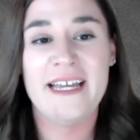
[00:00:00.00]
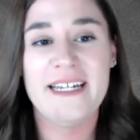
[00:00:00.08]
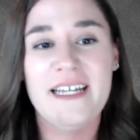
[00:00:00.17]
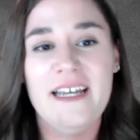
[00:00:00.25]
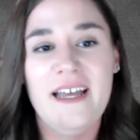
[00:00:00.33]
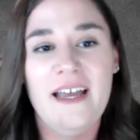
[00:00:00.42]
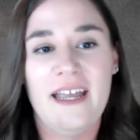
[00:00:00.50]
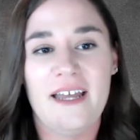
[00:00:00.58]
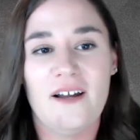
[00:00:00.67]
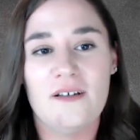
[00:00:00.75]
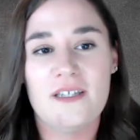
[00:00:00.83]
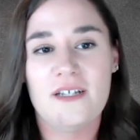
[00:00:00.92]
And
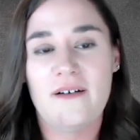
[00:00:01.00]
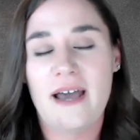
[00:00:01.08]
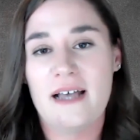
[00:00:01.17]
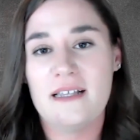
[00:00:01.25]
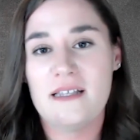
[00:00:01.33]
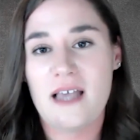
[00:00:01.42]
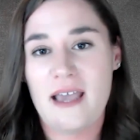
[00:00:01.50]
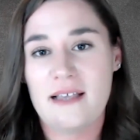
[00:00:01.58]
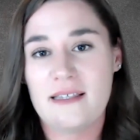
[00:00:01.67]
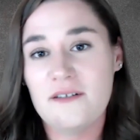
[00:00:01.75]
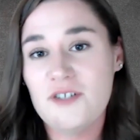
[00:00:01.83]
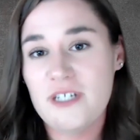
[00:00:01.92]
it also has
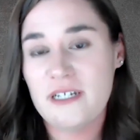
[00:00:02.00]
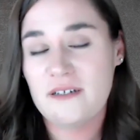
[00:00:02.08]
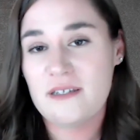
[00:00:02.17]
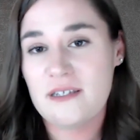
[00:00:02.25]
a sun